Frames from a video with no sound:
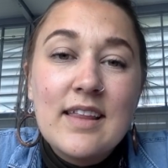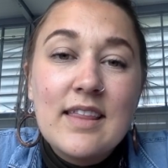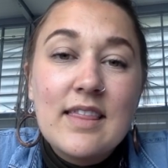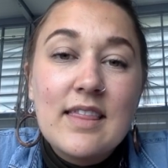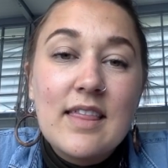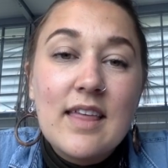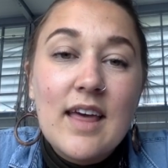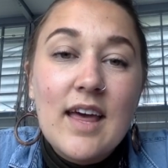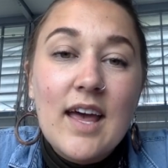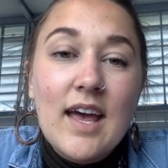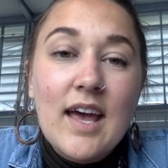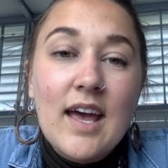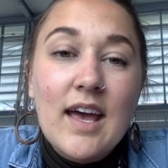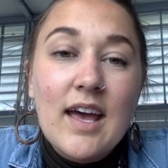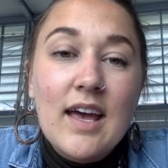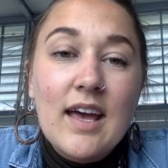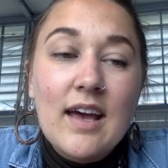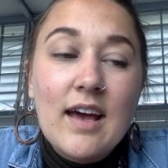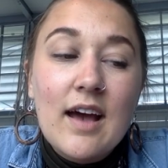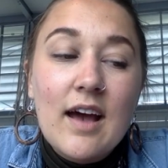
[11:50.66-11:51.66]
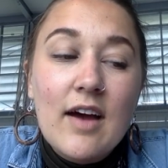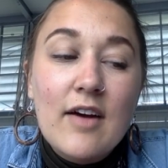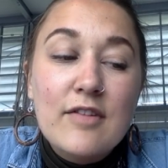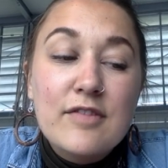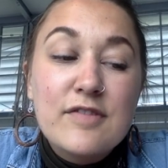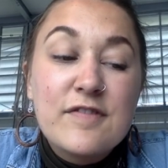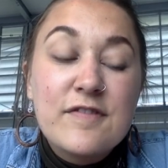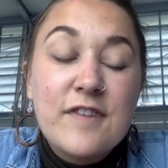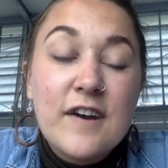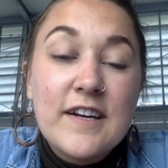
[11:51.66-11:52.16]
They
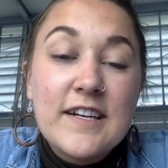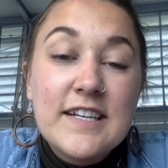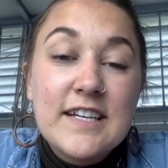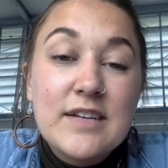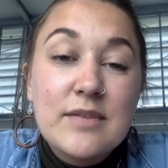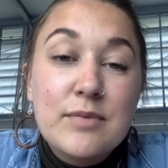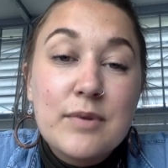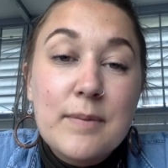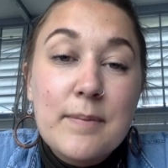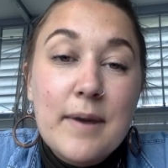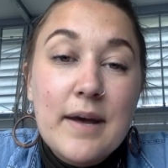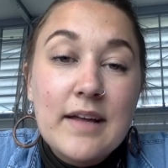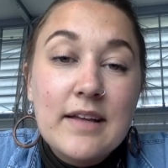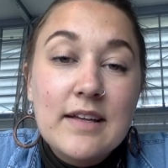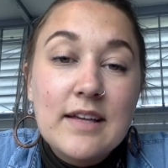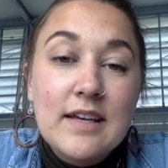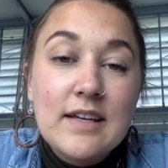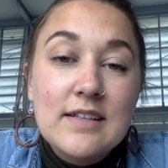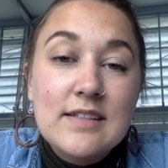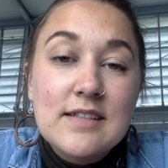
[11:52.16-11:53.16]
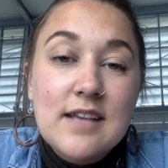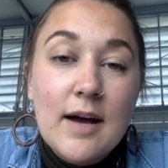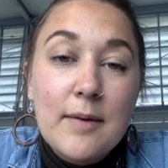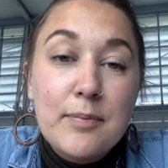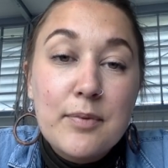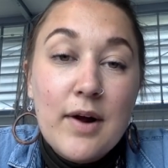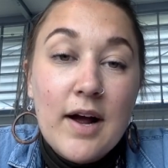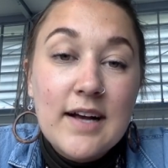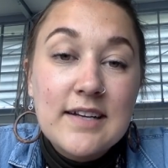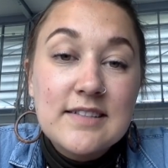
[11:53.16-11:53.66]
funded rebellious
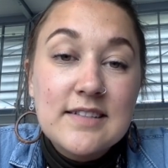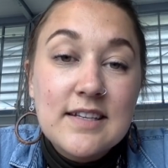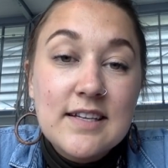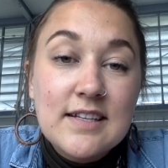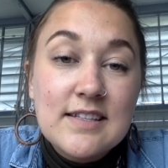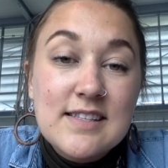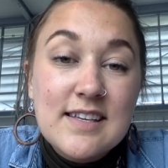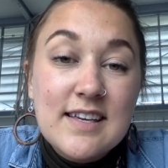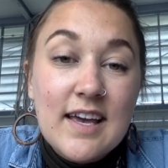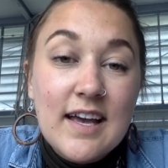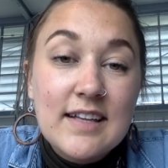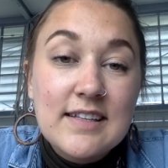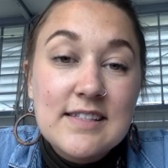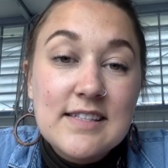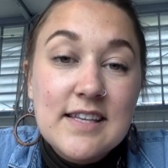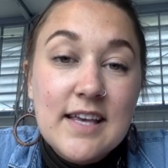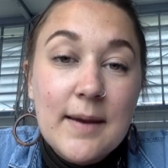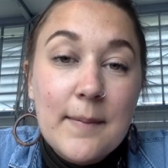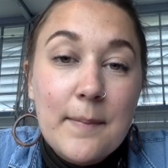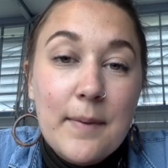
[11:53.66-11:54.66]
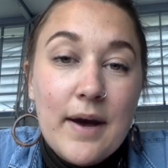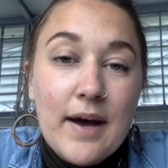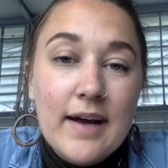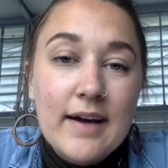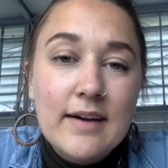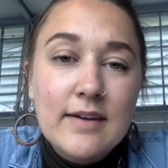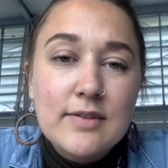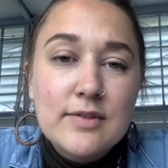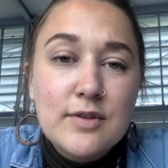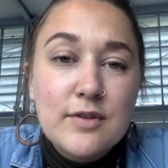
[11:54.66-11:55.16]
uprisings against the
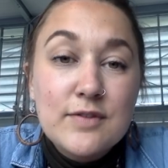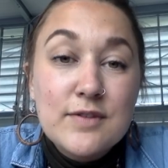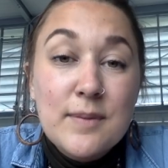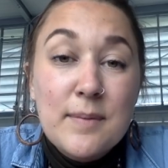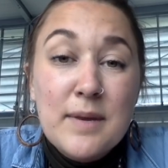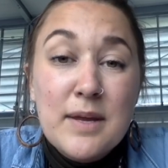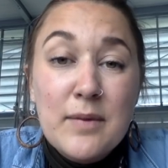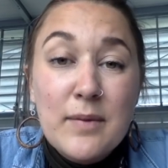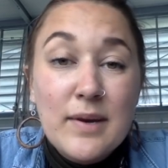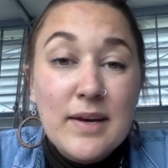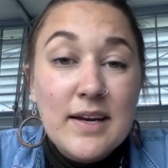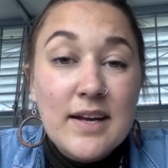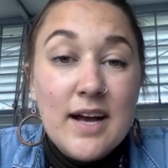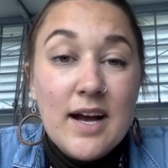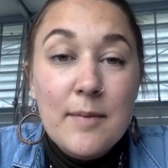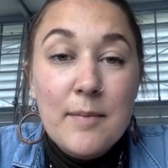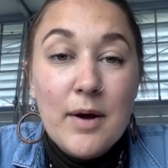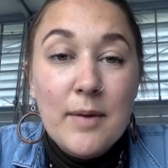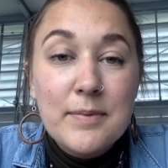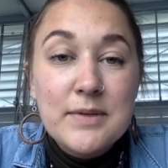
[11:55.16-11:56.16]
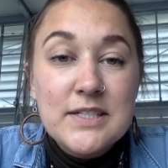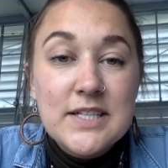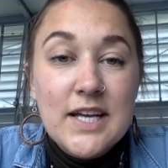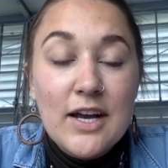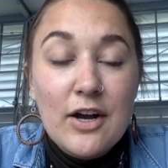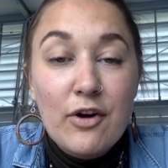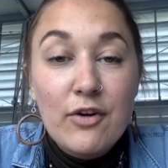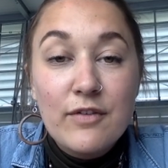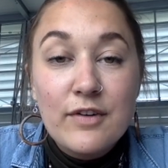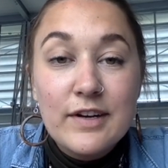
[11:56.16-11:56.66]
empire. So if somebody wanted to come up and
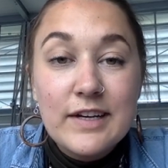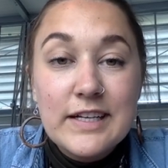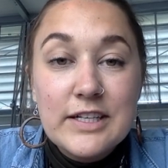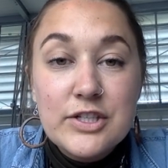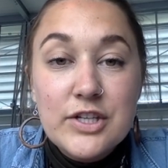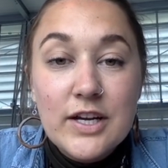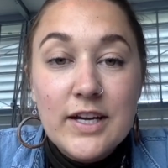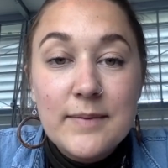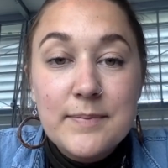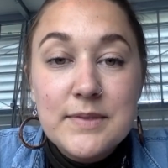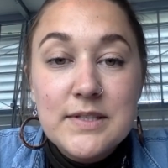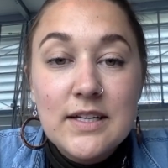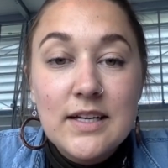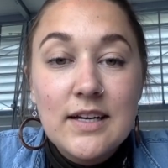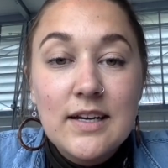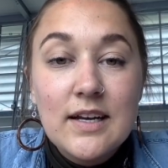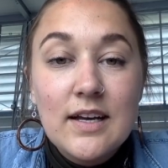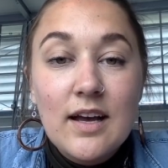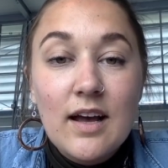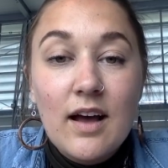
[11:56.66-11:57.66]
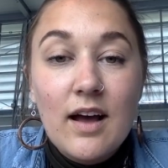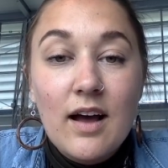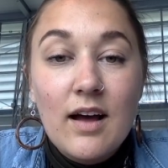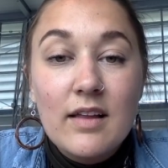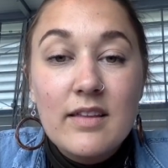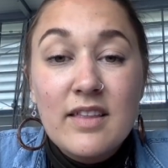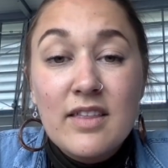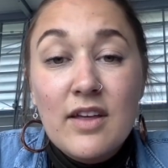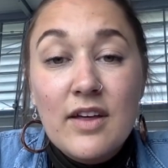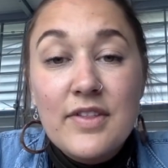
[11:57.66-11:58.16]
take over Egypt,
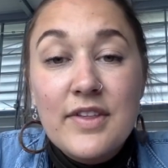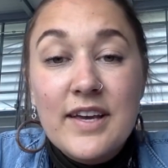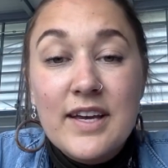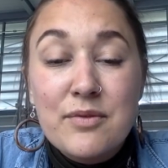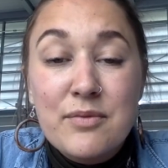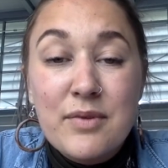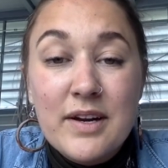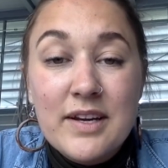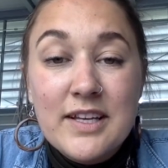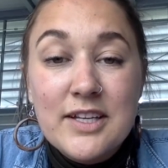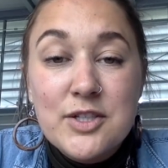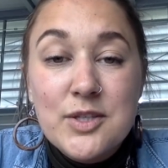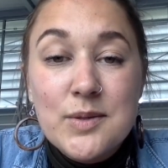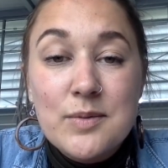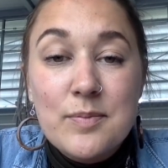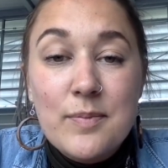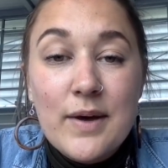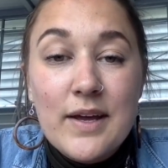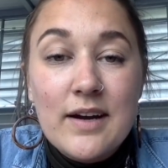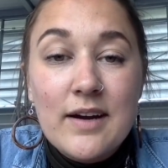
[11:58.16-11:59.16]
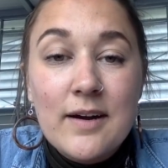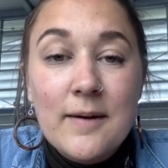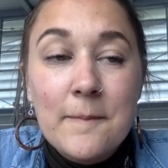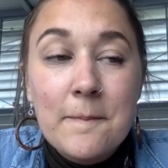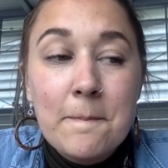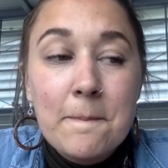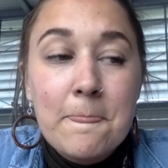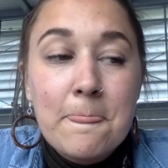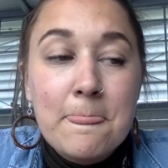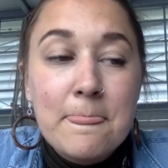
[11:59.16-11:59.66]
they thought they could run Egypt better,
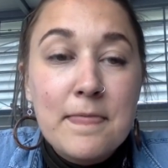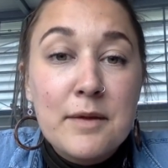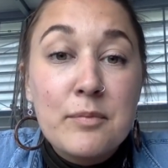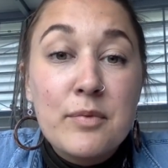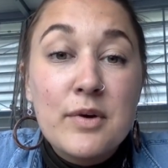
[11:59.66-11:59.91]
the